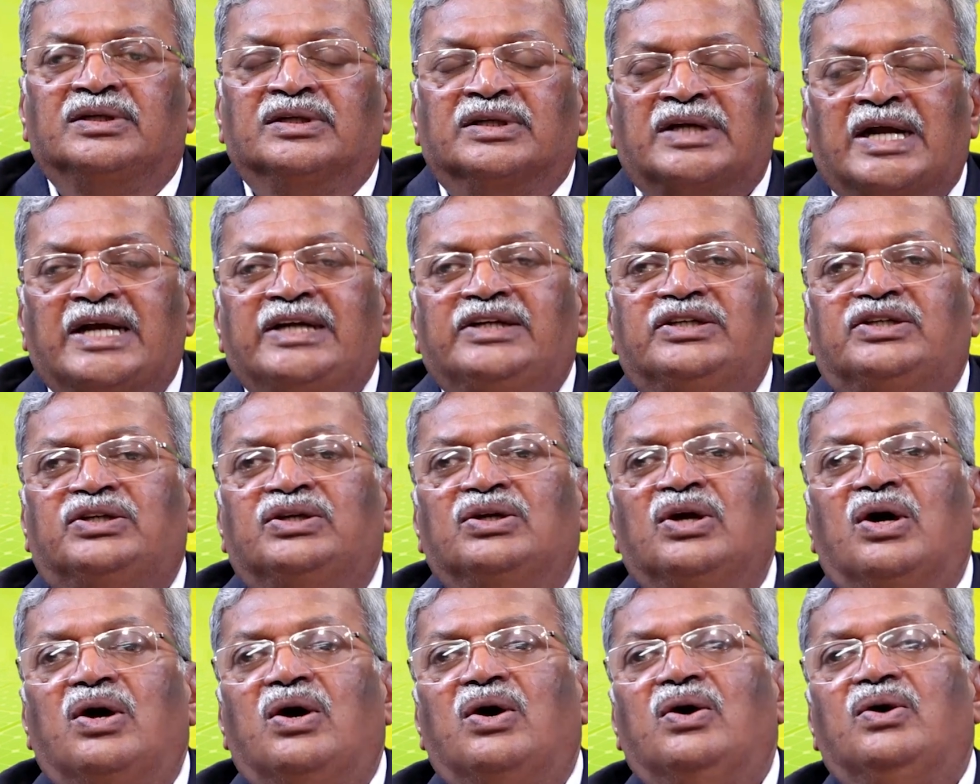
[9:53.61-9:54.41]
Right
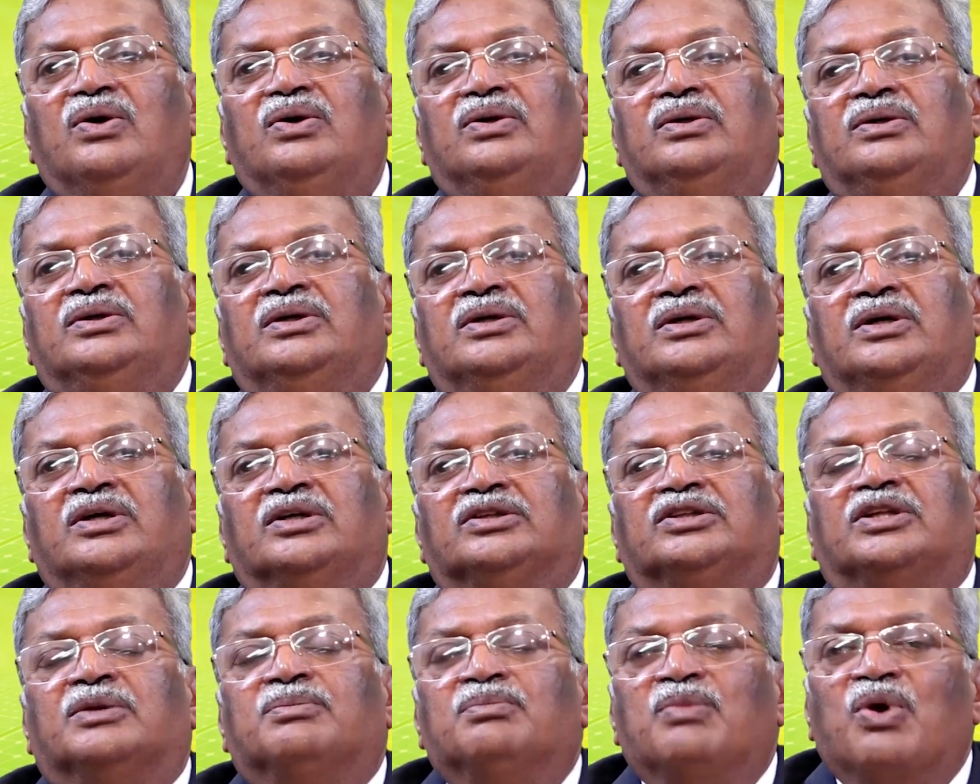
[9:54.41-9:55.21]
now,
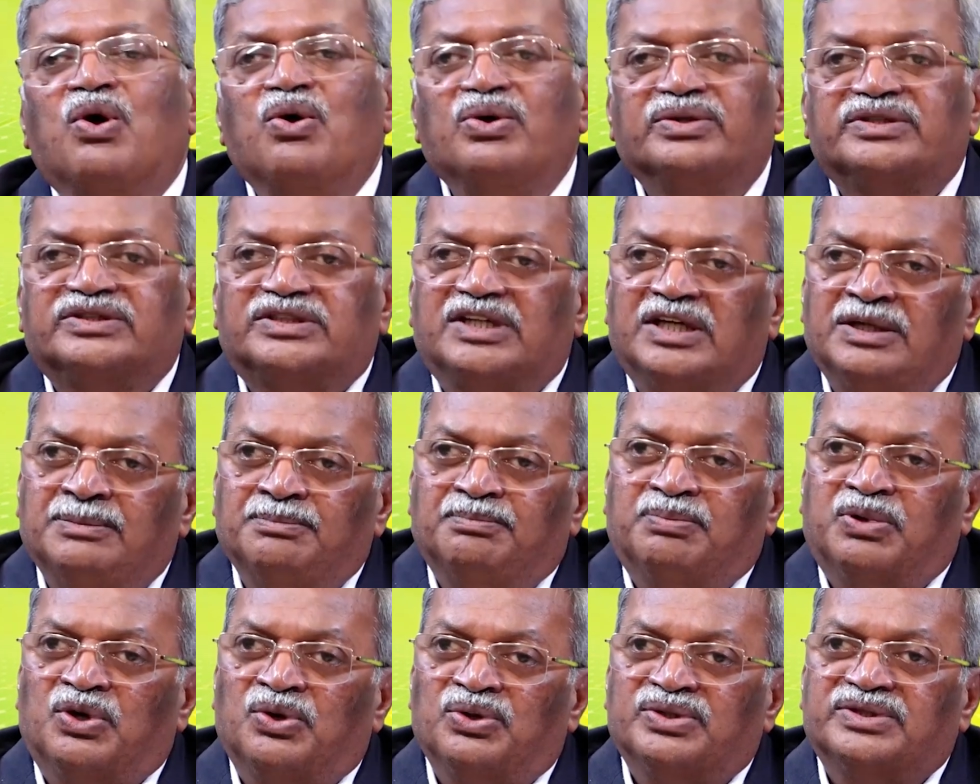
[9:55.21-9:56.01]
the most
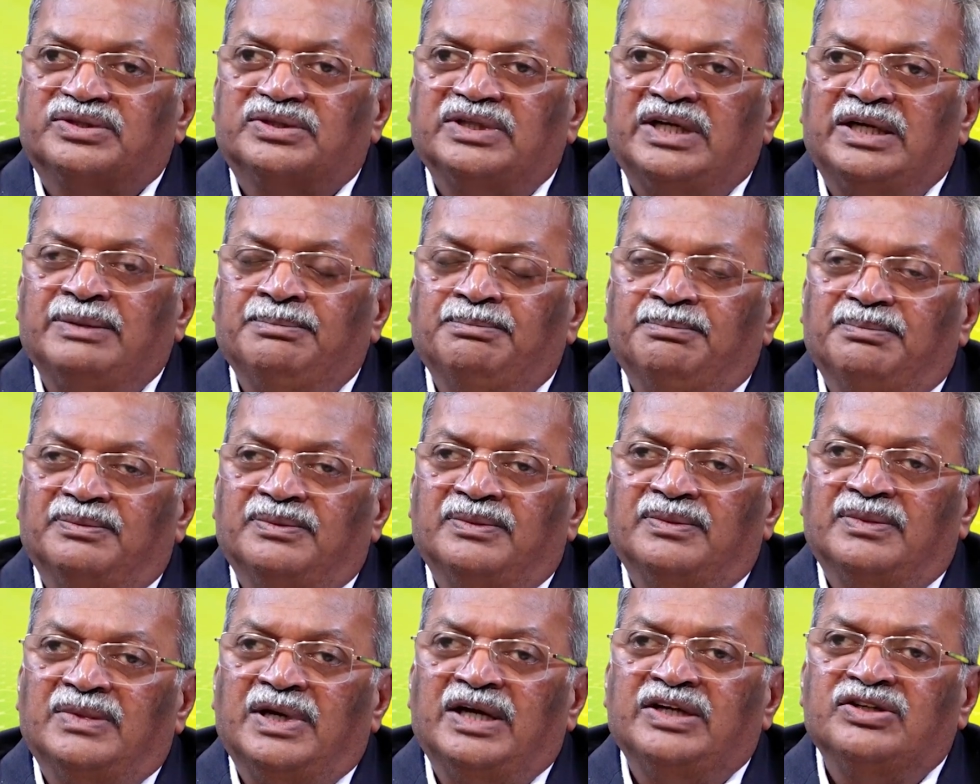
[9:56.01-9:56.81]

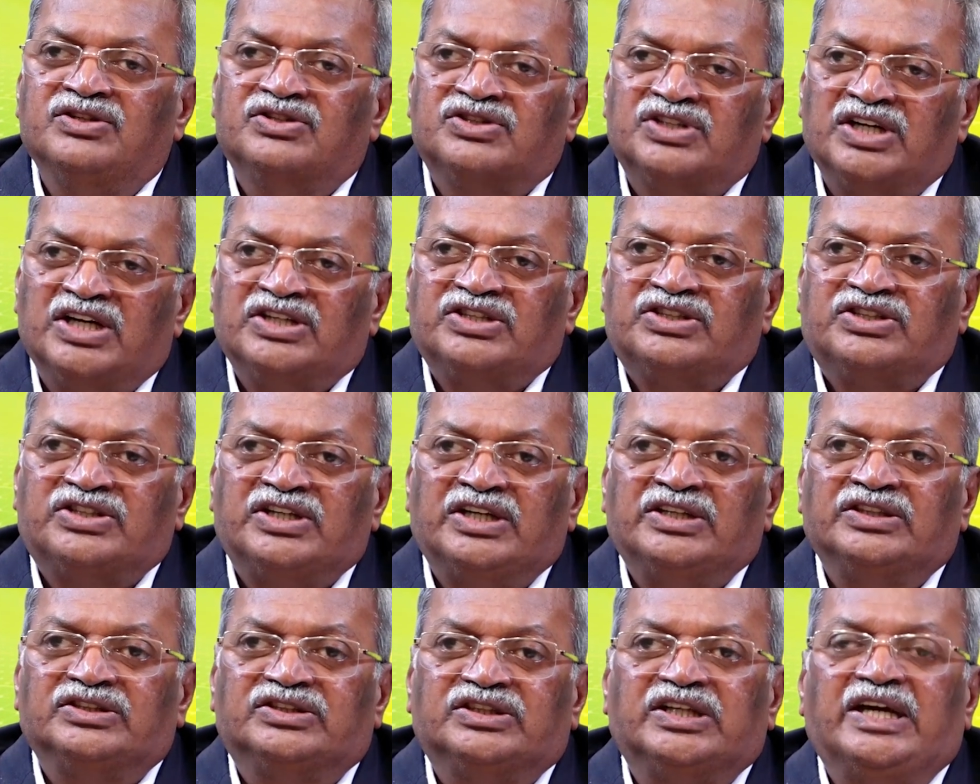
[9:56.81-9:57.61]

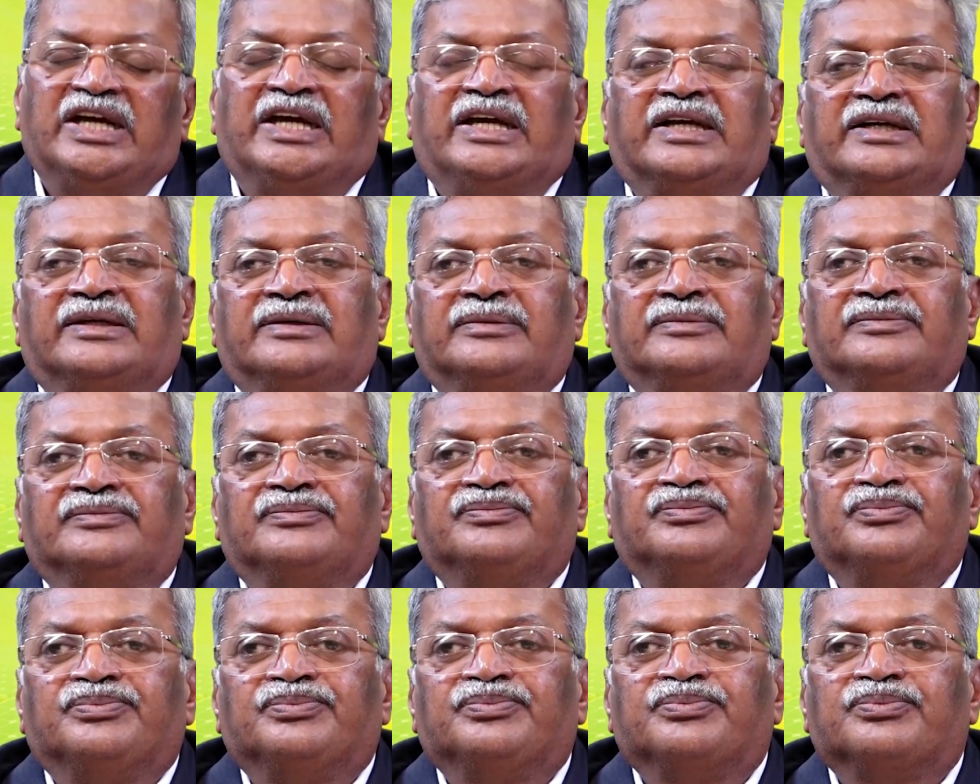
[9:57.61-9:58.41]
interesting thing
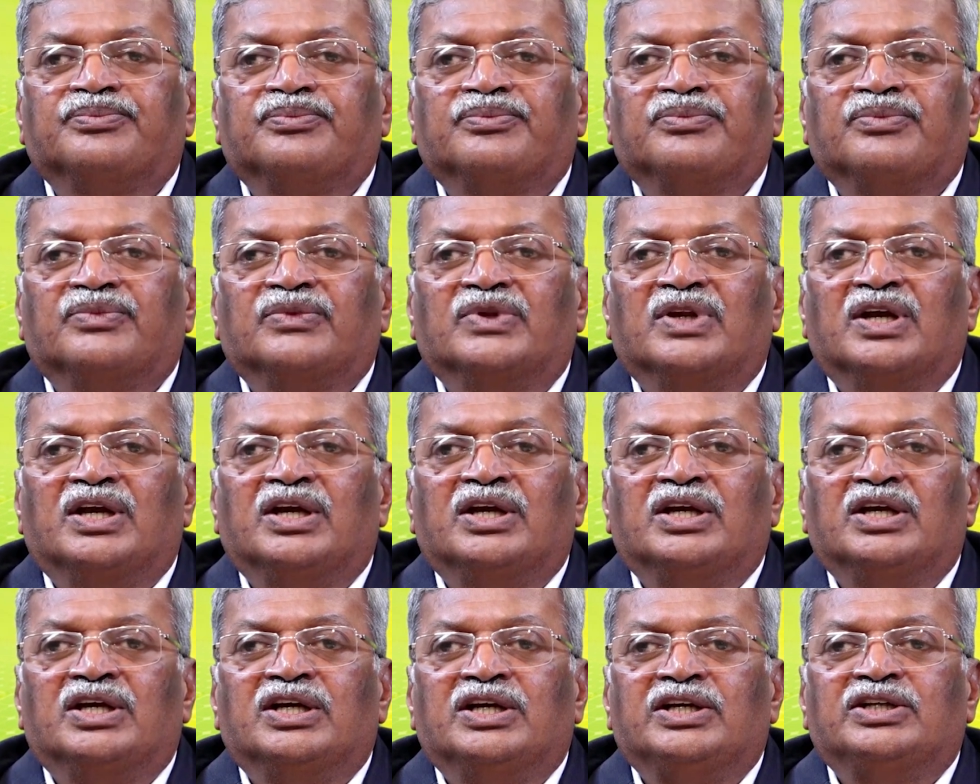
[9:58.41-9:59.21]

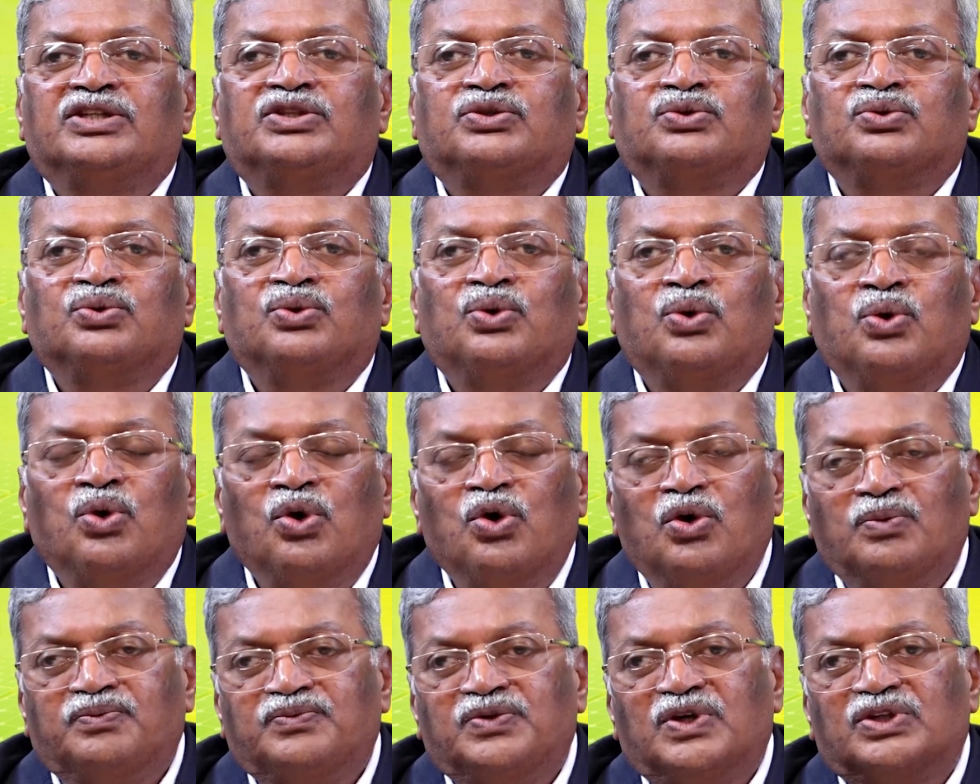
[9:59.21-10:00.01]
is to
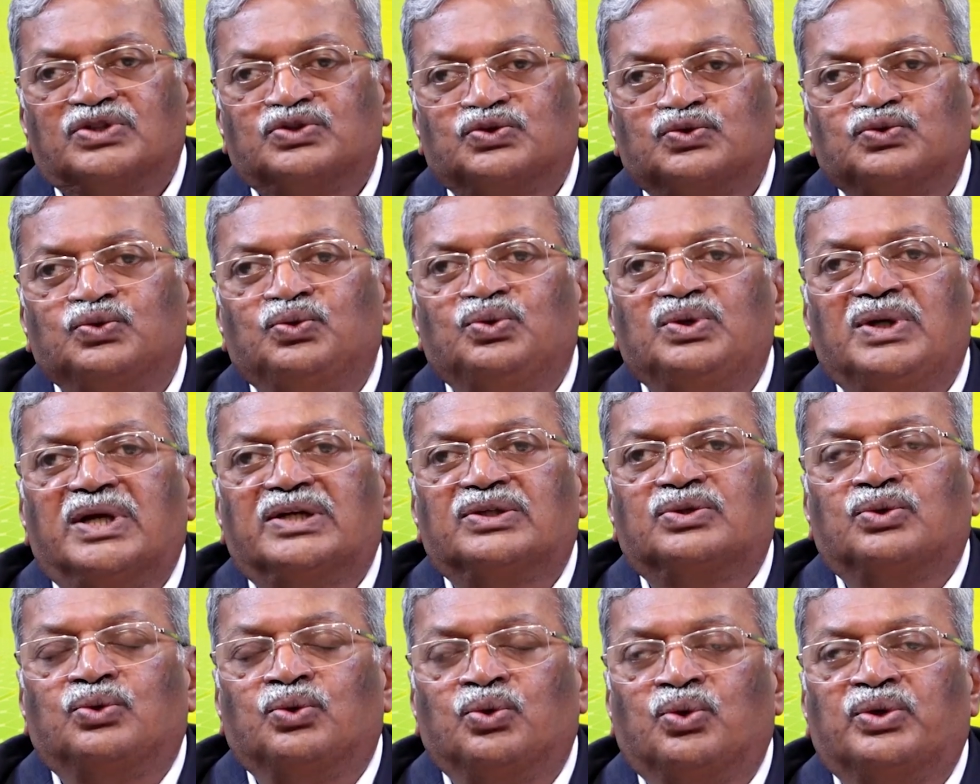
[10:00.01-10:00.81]
go for
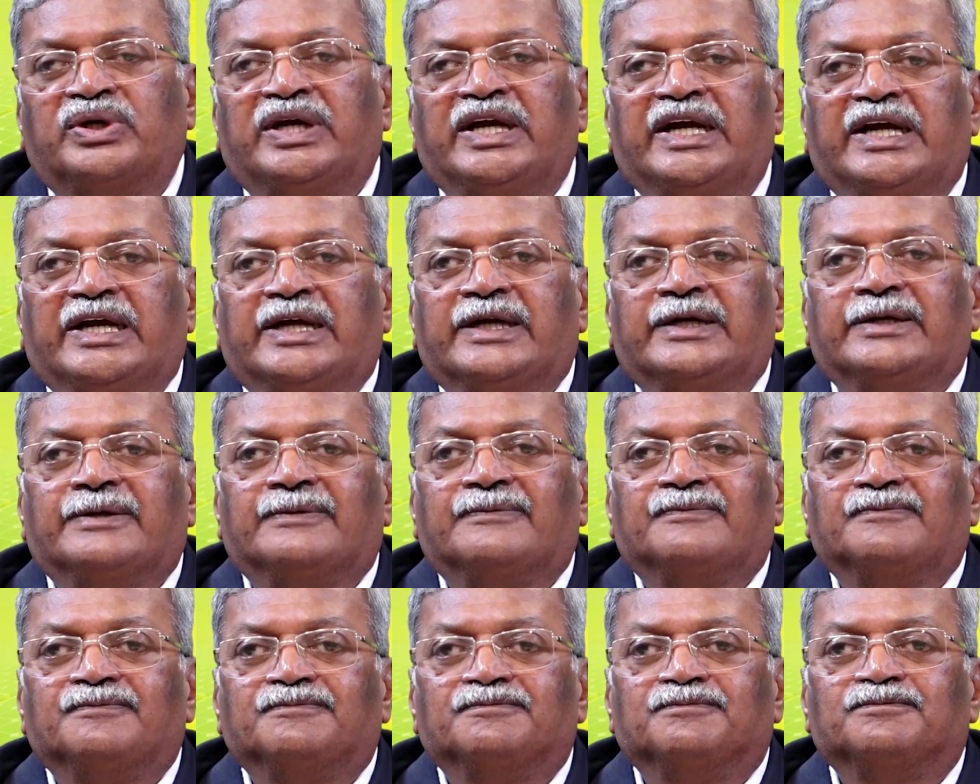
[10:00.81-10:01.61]
solar
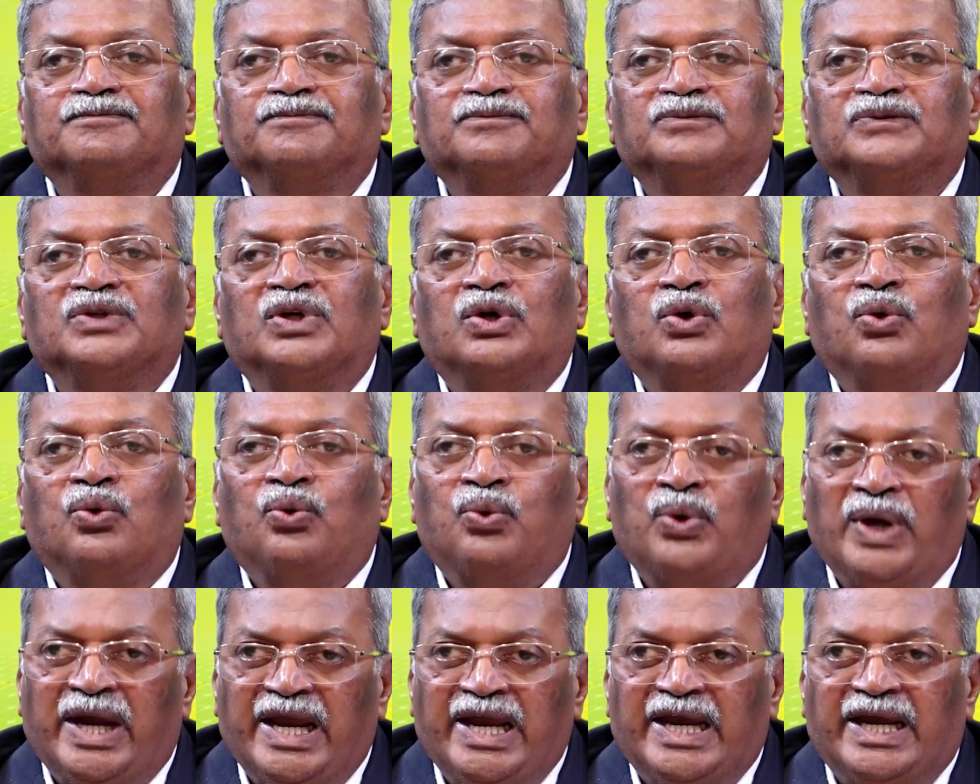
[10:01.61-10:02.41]
cooking,
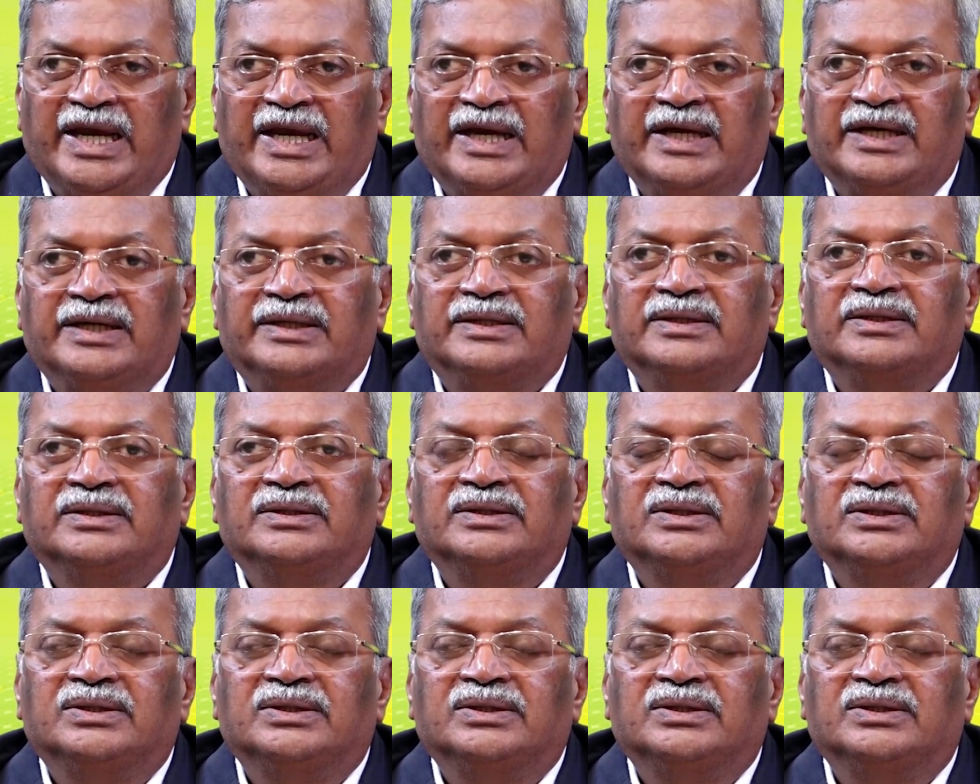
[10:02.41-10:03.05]
where